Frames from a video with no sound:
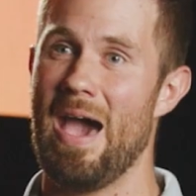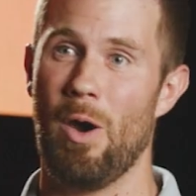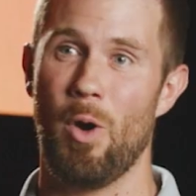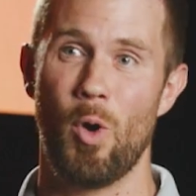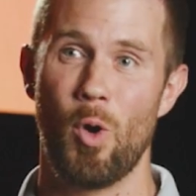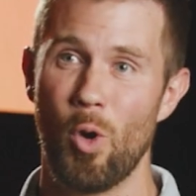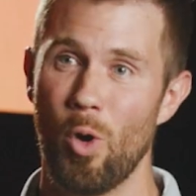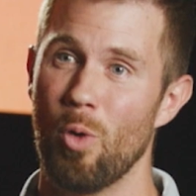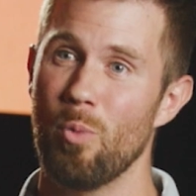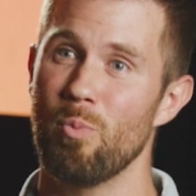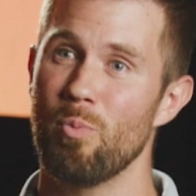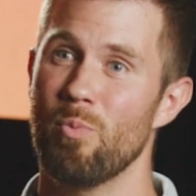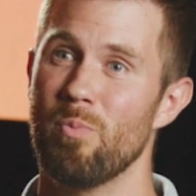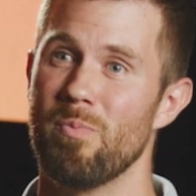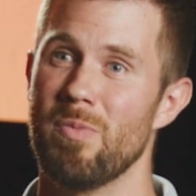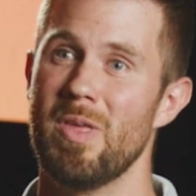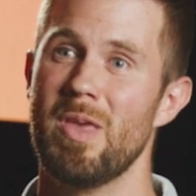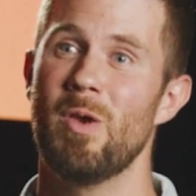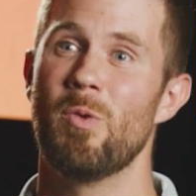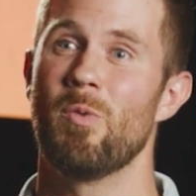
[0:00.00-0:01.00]
at home.
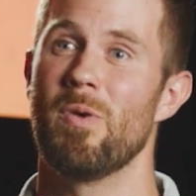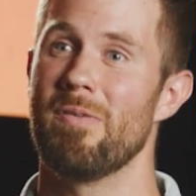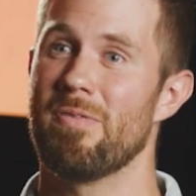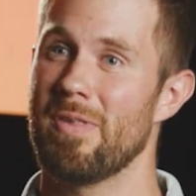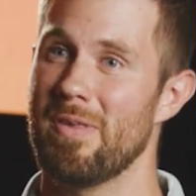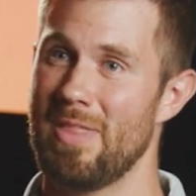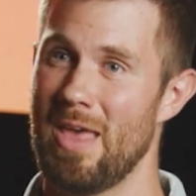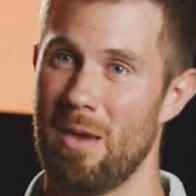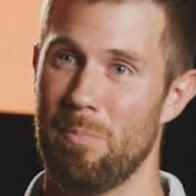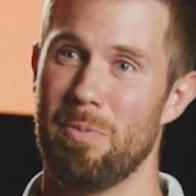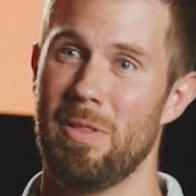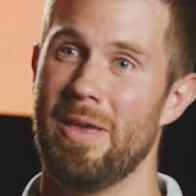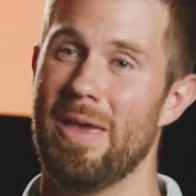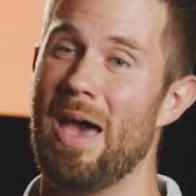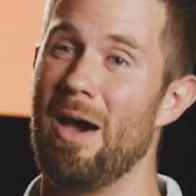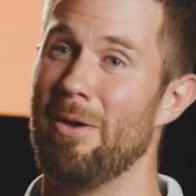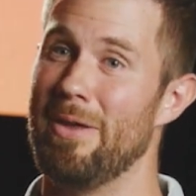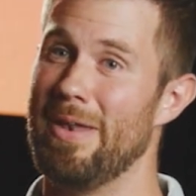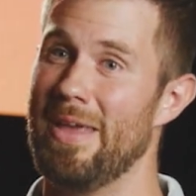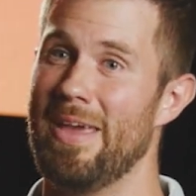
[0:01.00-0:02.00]
We've seen that play
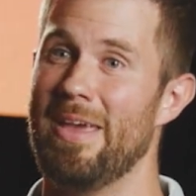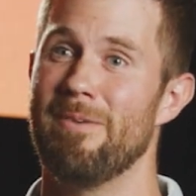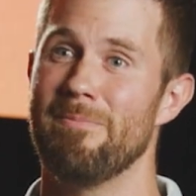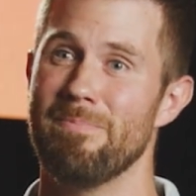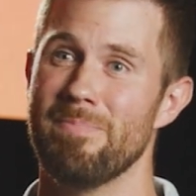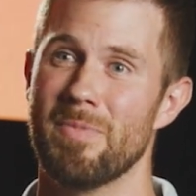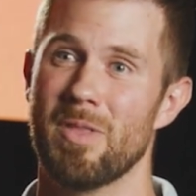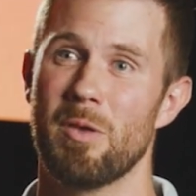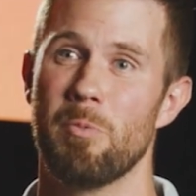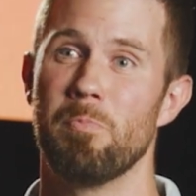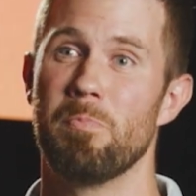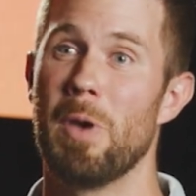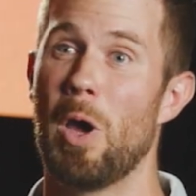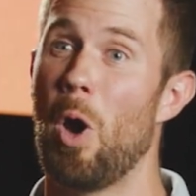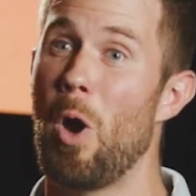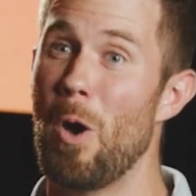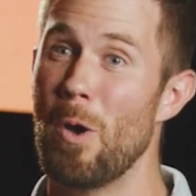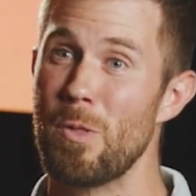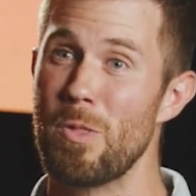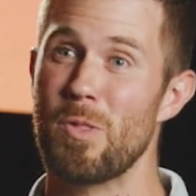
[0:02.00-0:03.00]
out in him.
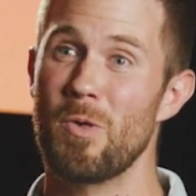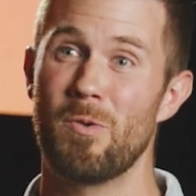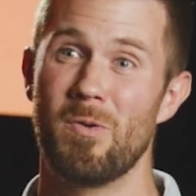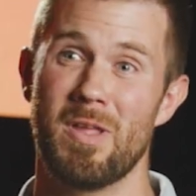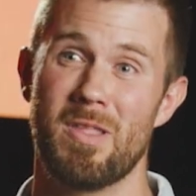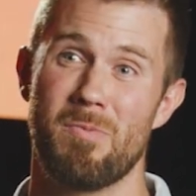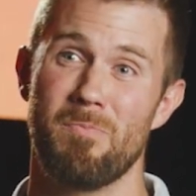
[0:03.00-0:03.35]
But also,